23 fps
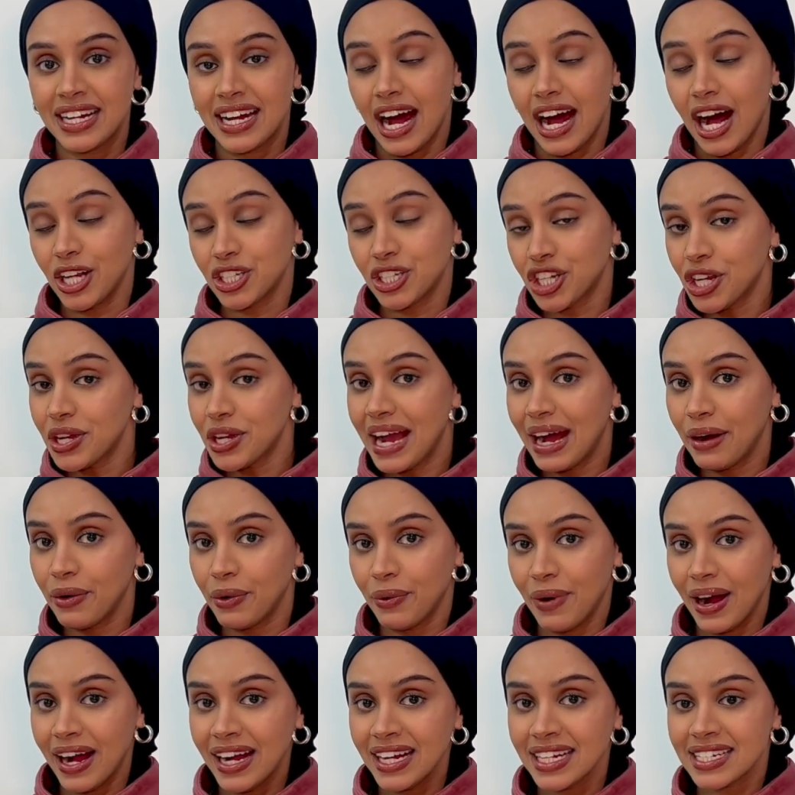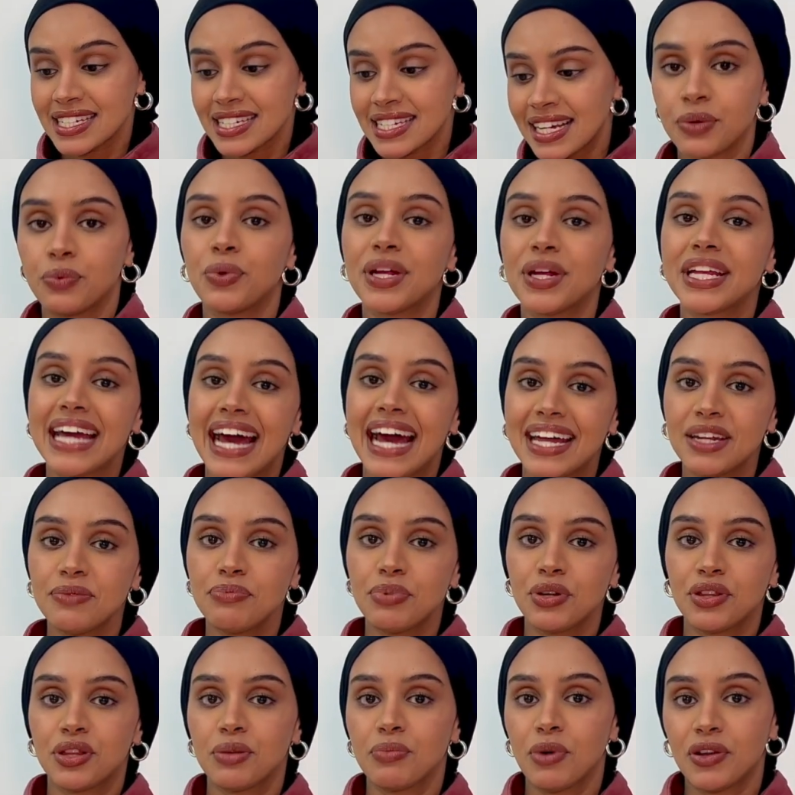I'll show you how it works. We can
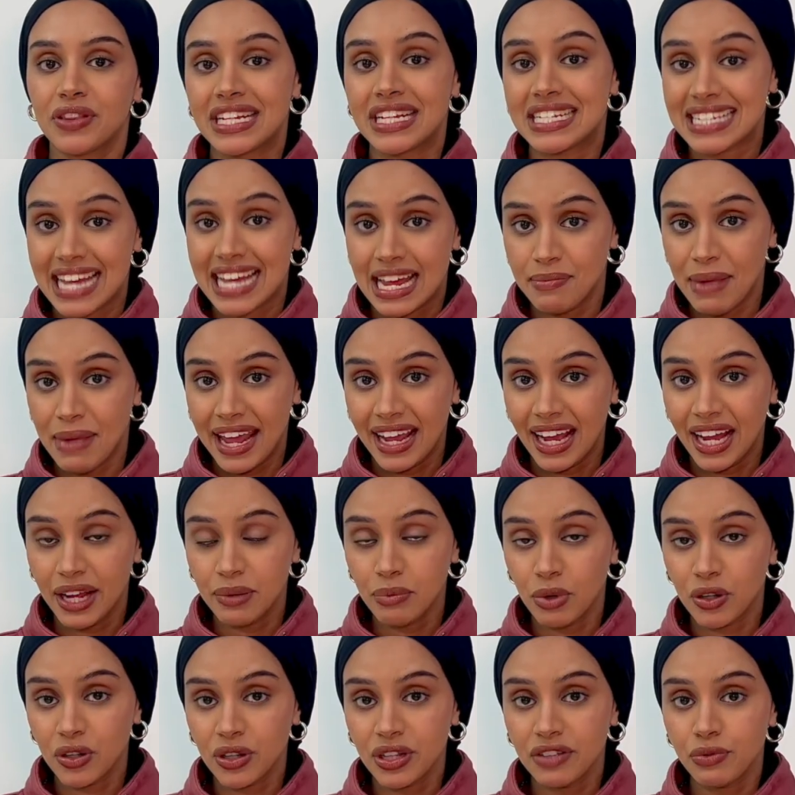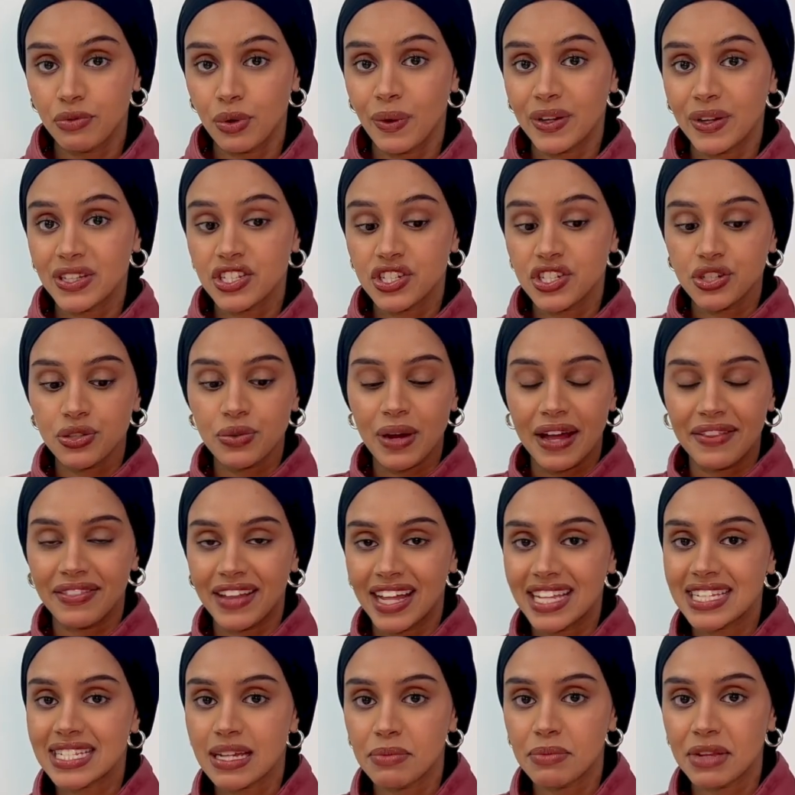put them on the same AI model if we wanted to, and
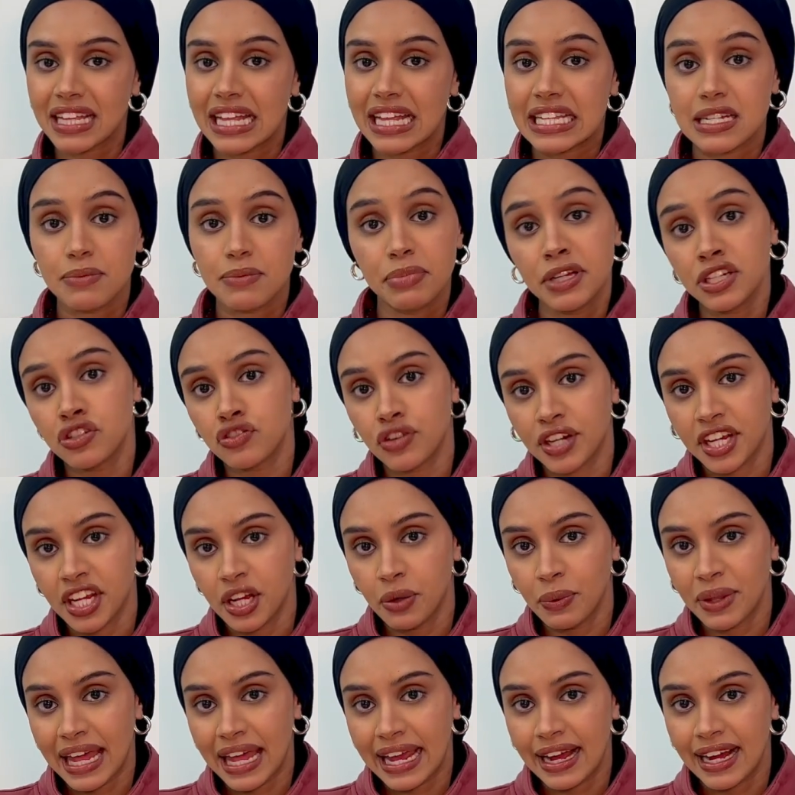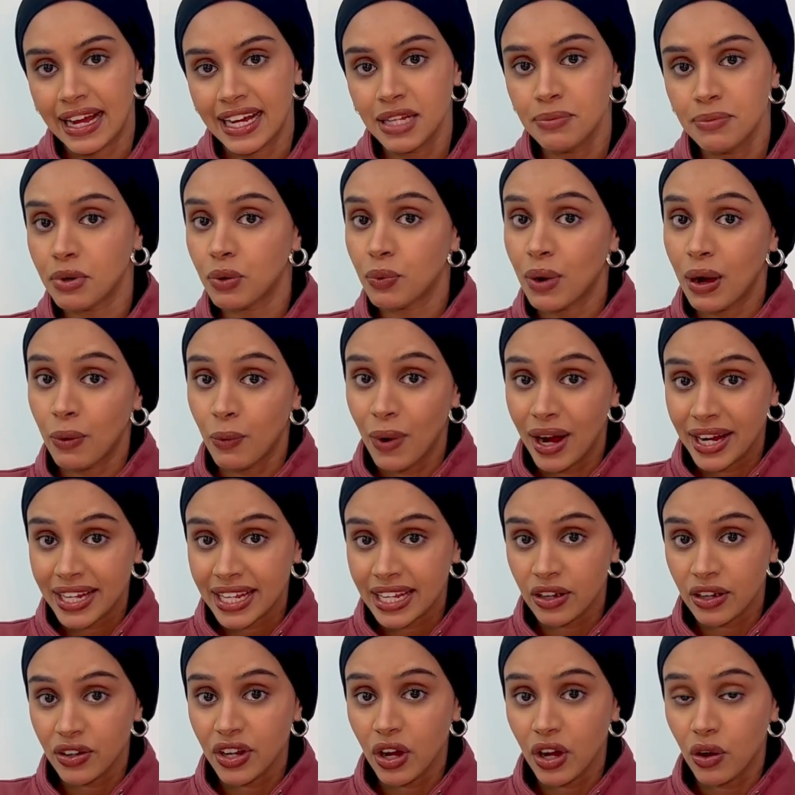that's something that's a bit trickier with AI, but we're
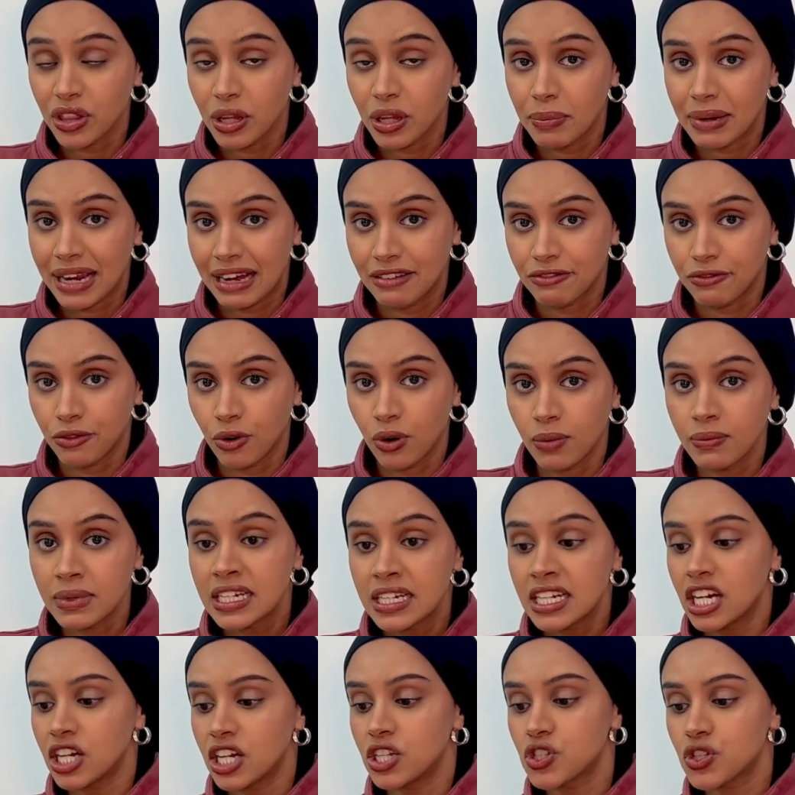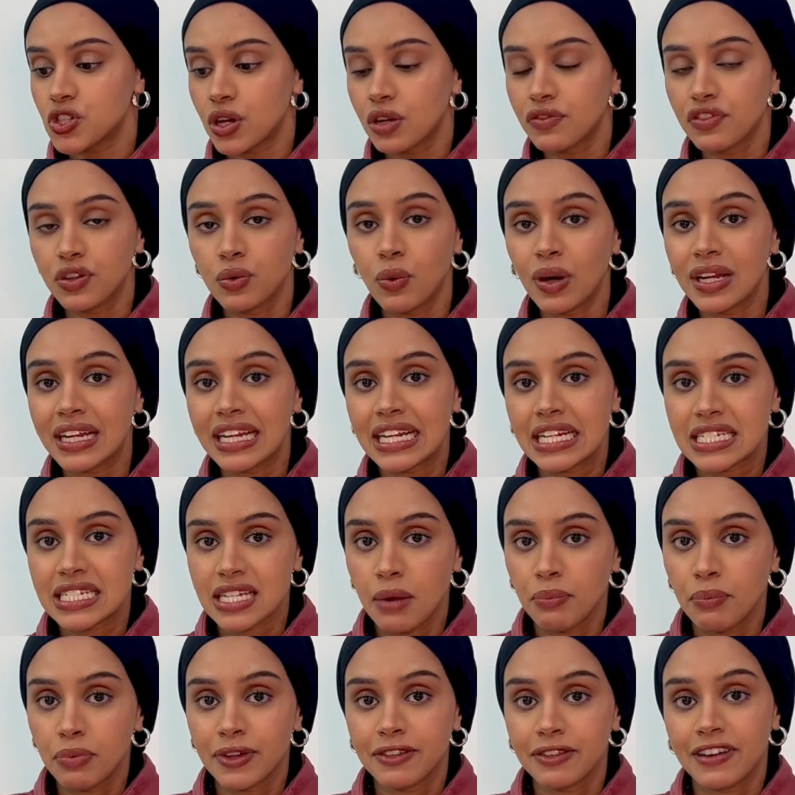working on it on the platform. And so if you want an
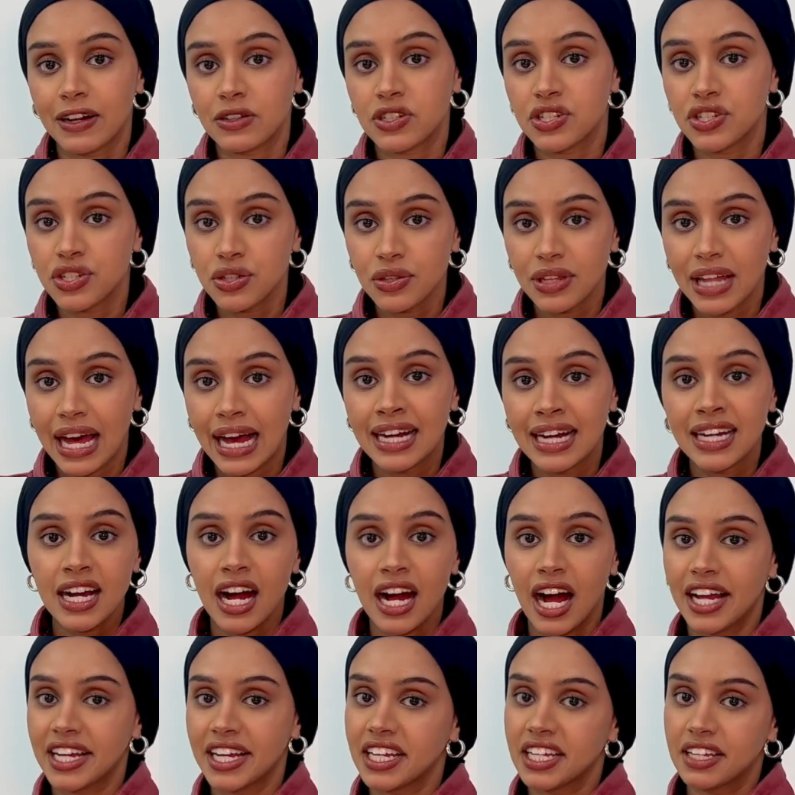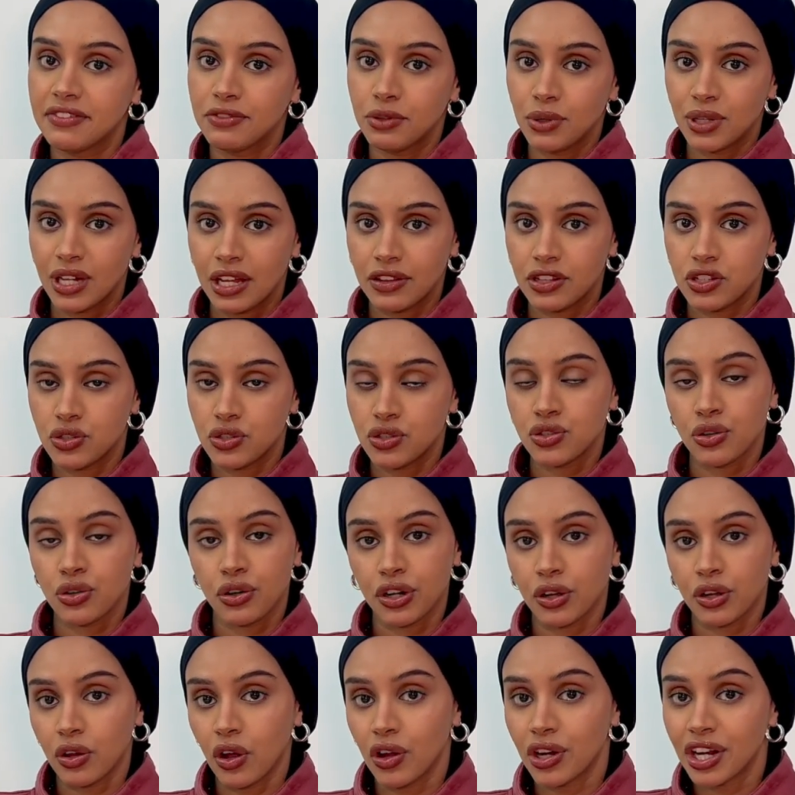example of how to do that, I could give you another
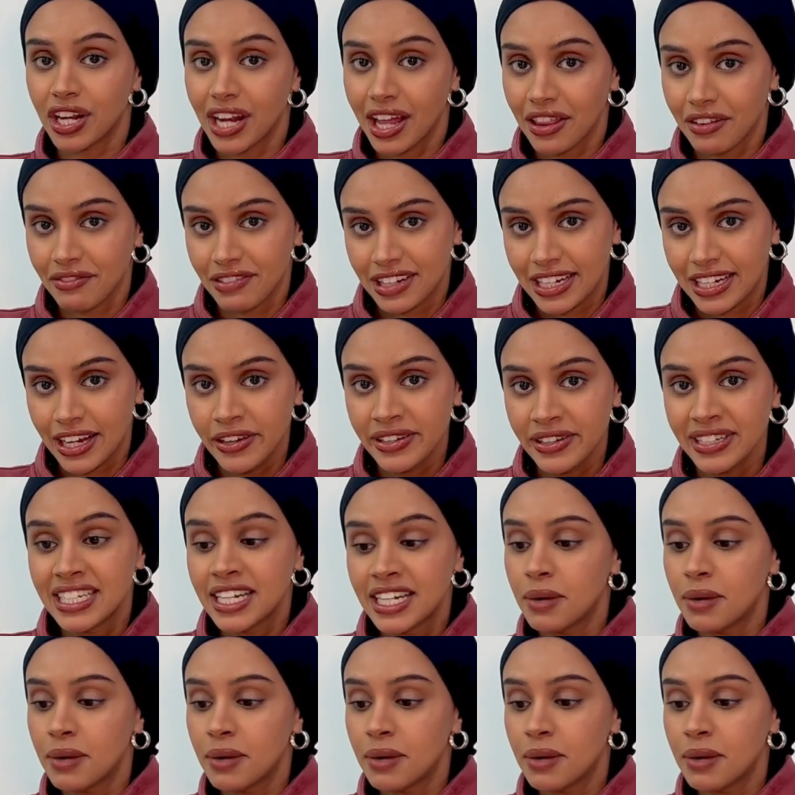tutorial on another video.